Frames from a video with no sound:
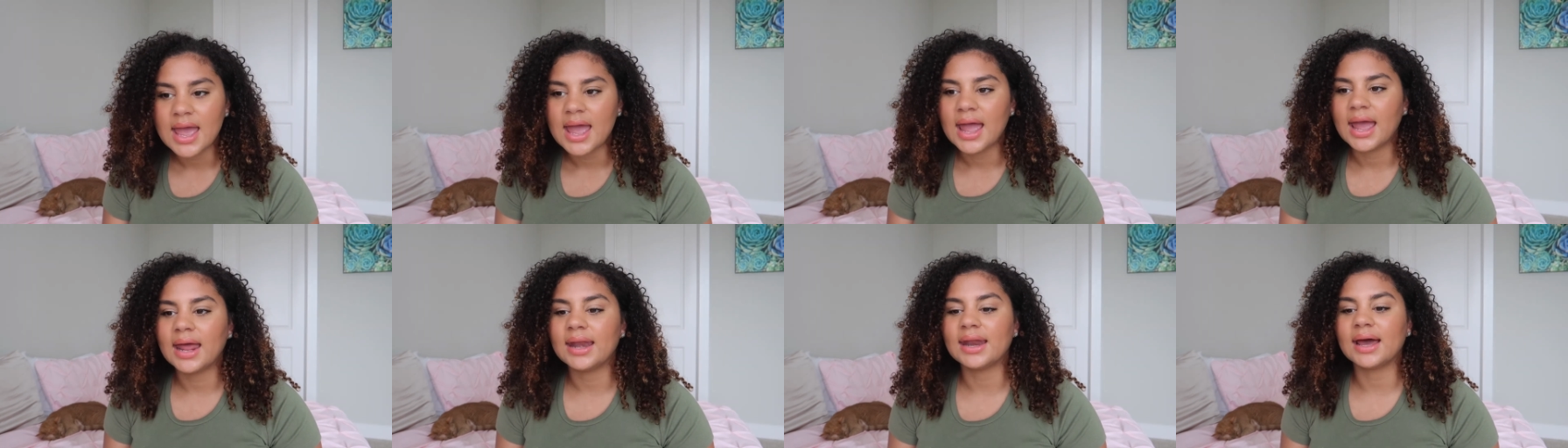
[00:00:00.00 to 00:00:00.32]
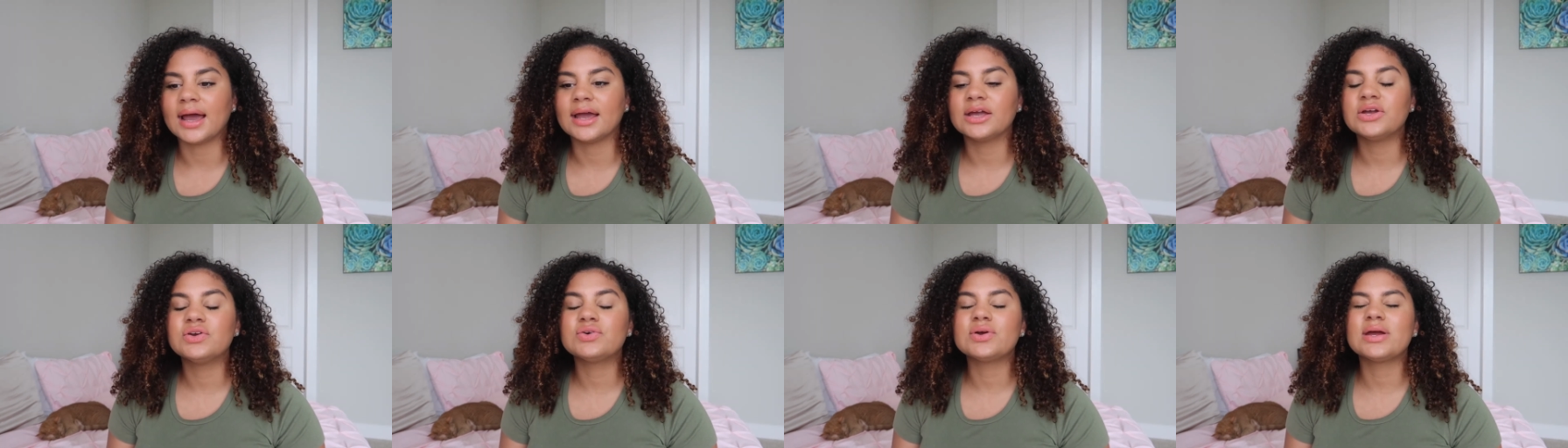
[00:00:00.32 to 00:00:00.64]
and
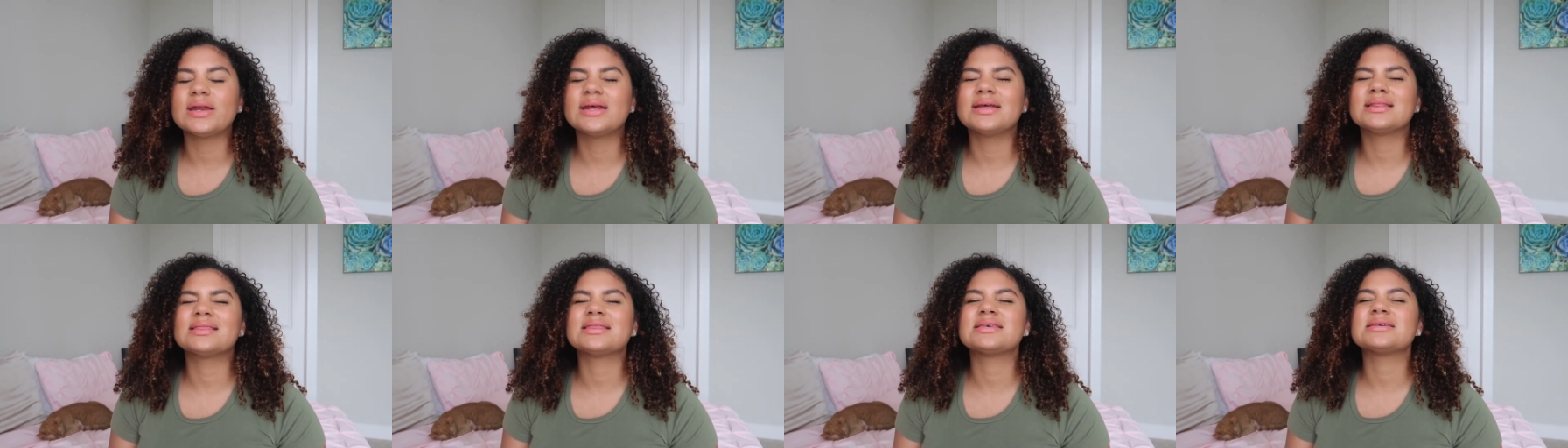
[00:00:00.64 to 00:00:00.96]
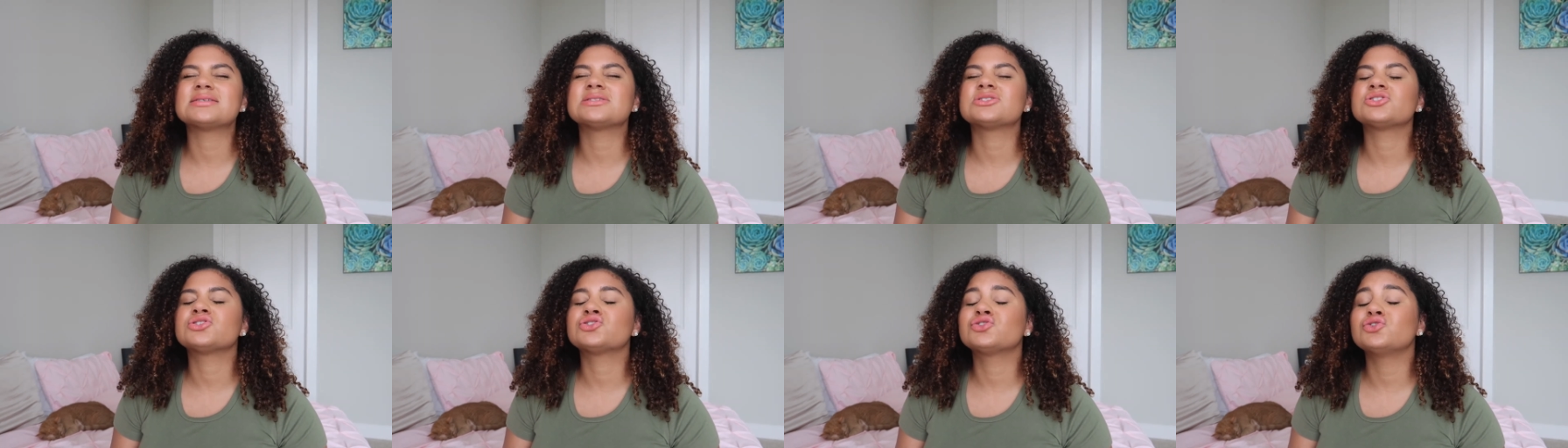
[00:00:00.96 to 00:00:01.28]
I created
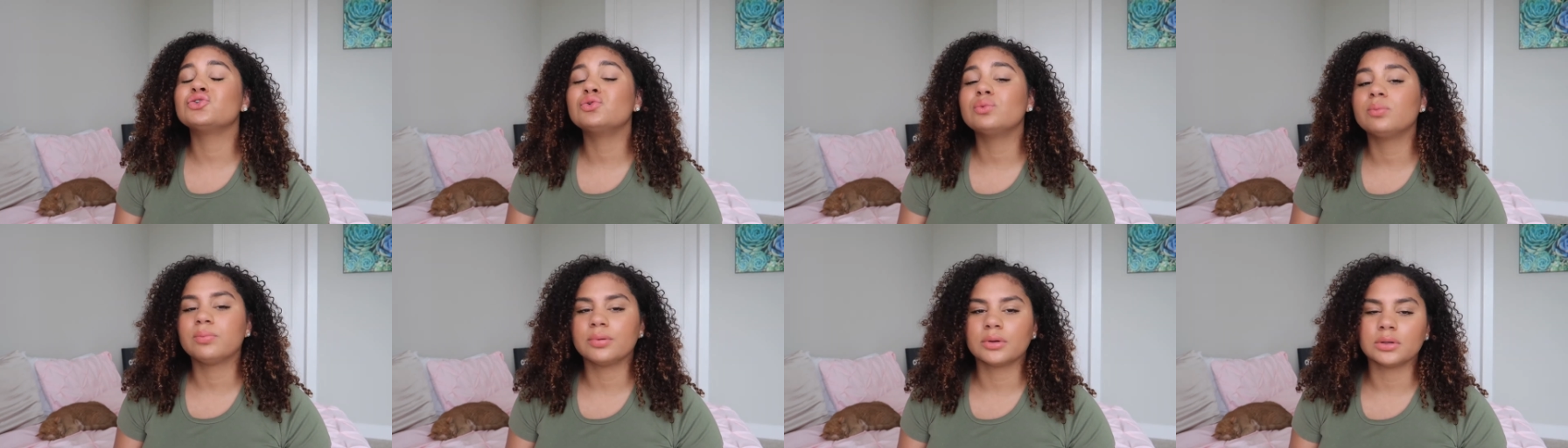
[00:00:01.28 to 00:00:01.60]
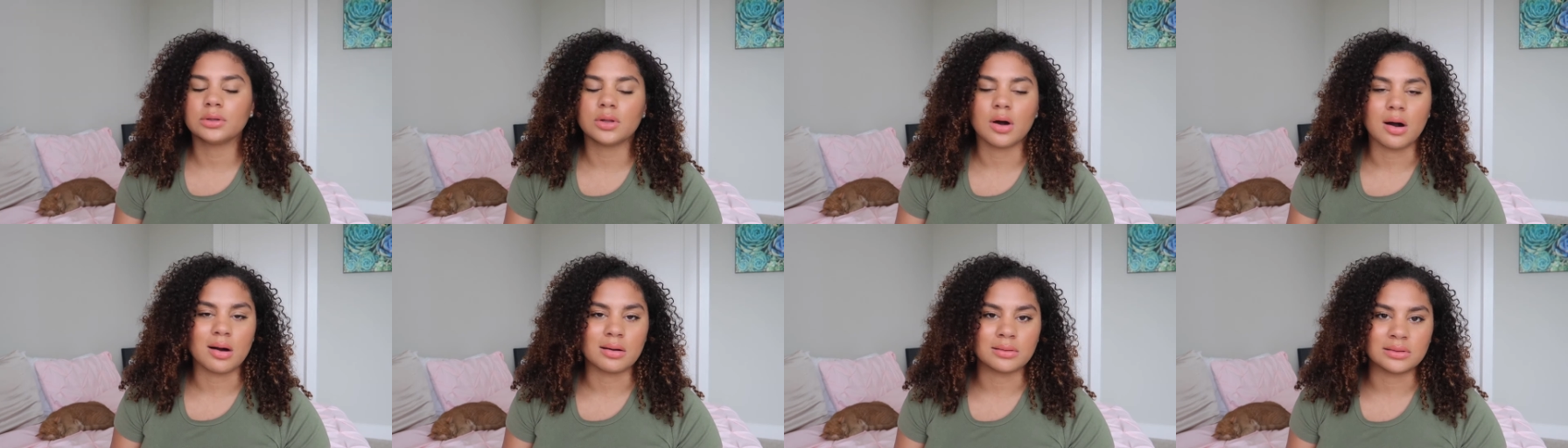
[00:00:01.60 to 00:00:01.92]
this super
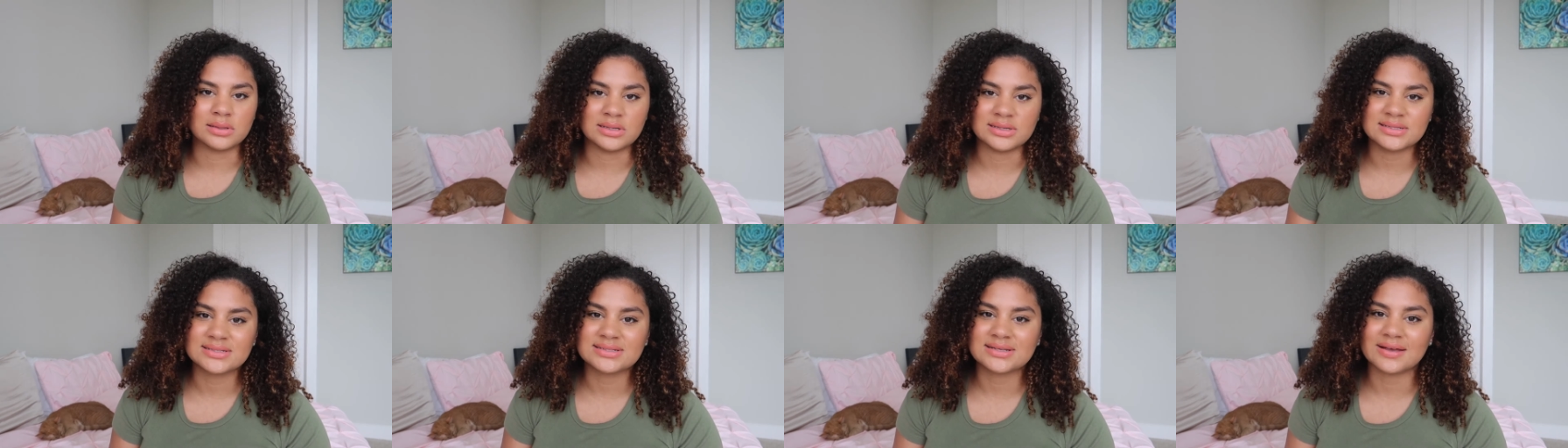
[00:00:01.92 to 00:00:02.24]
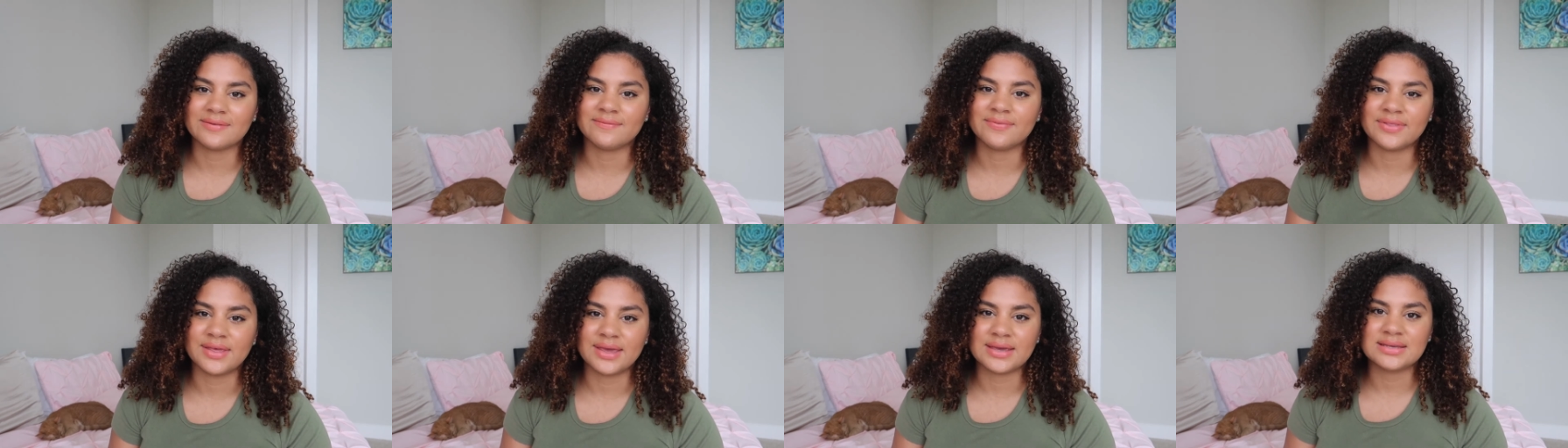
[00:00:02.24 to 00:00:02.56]
long list
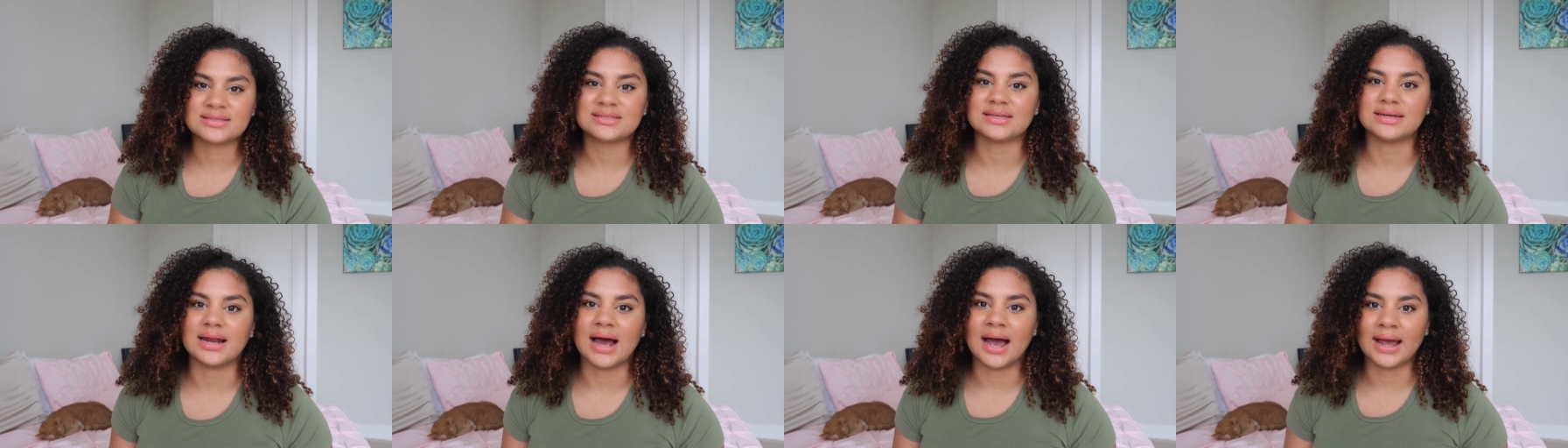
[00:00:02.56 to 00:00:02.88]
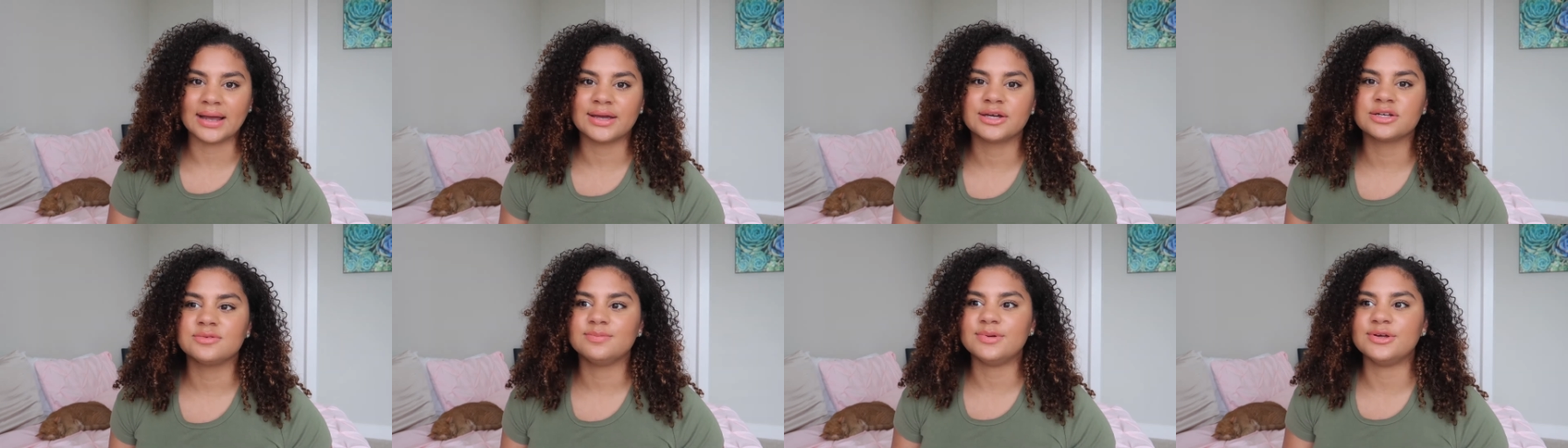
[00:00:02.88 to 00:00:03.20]
of things that
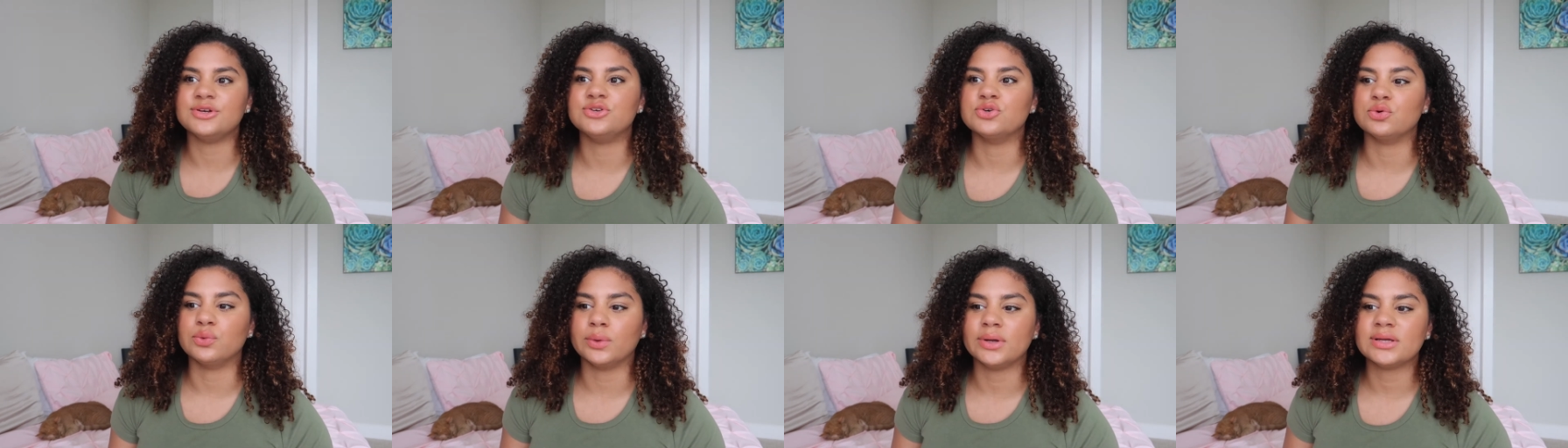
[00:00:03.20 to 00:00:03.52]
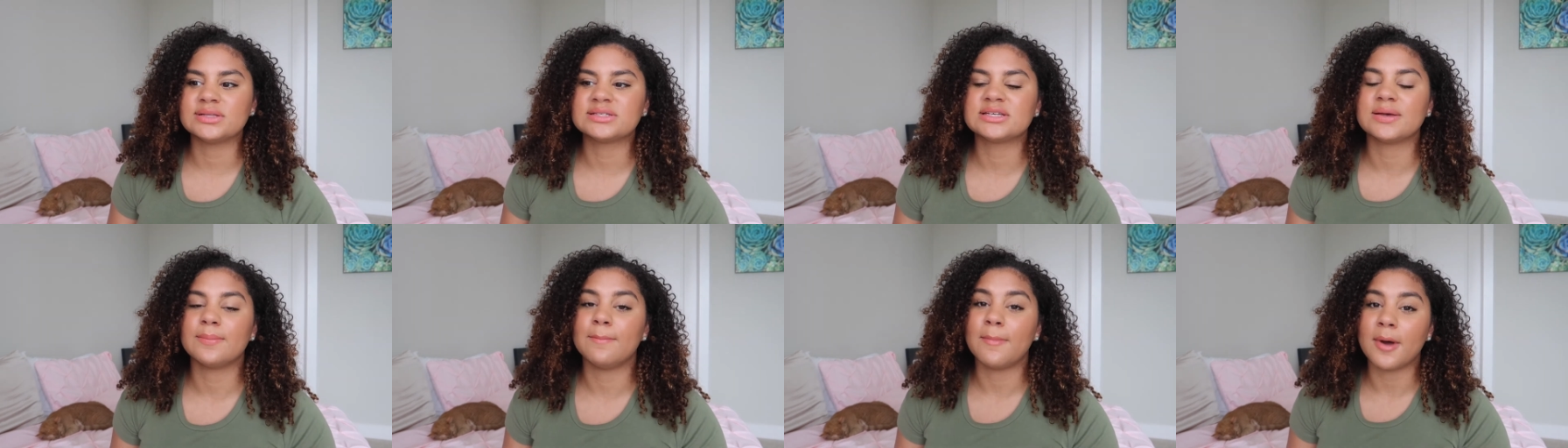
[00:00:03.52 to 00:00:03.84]
I could be
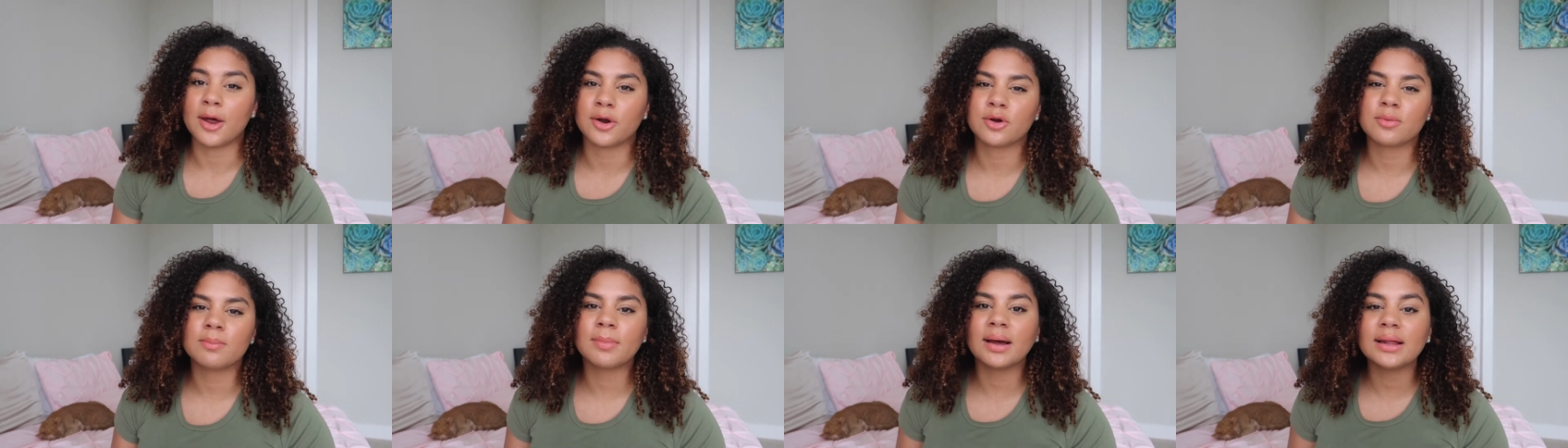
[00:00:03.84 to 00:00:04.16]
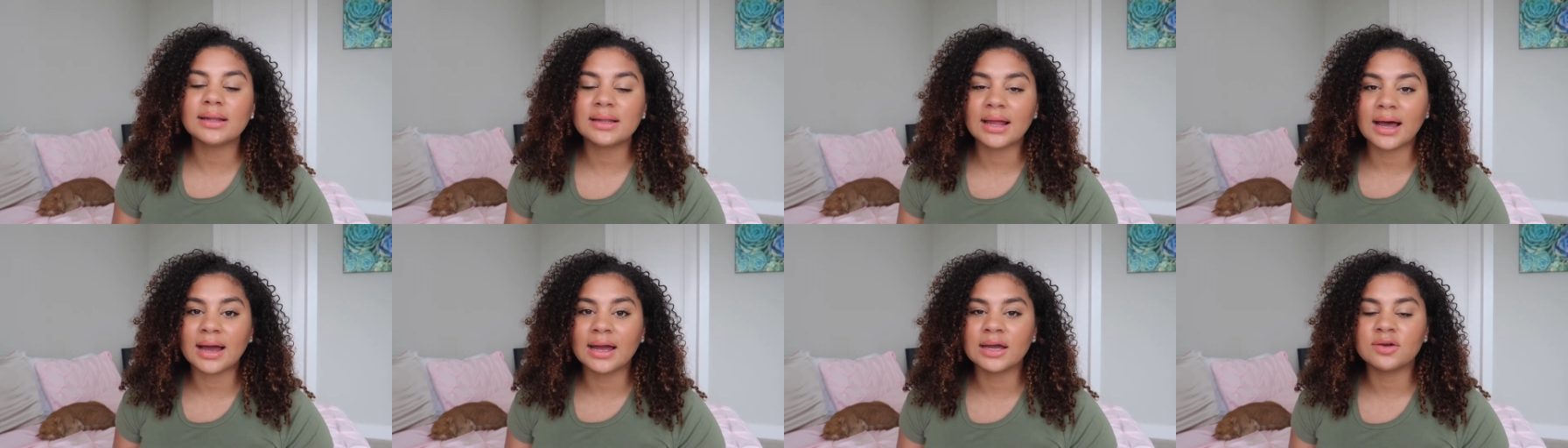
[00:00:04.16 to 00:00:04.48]
doing to better
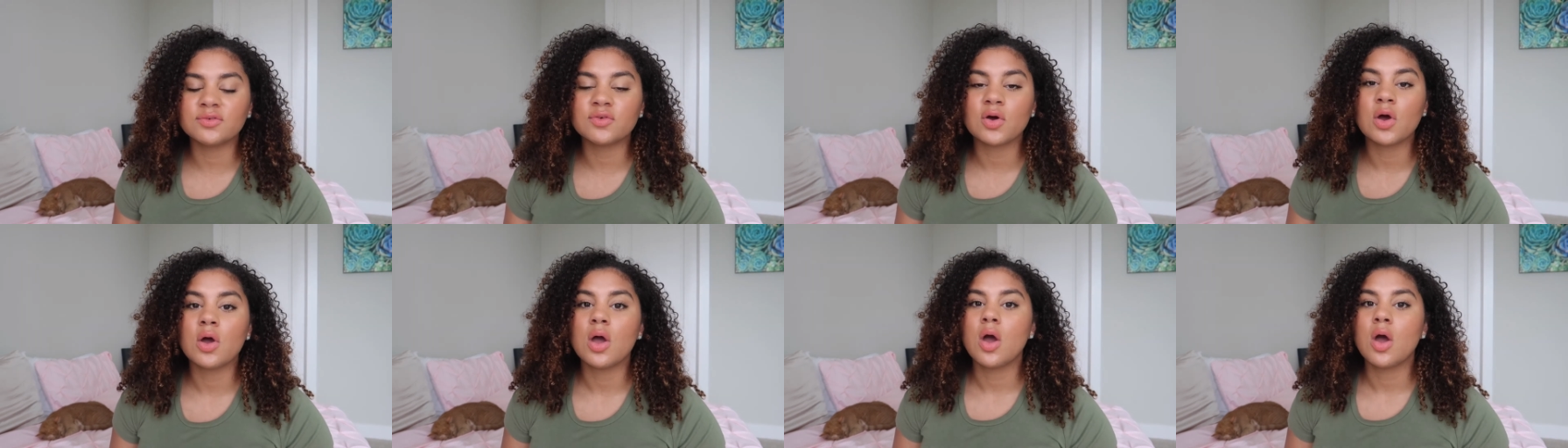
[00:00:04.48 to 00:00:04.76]
my life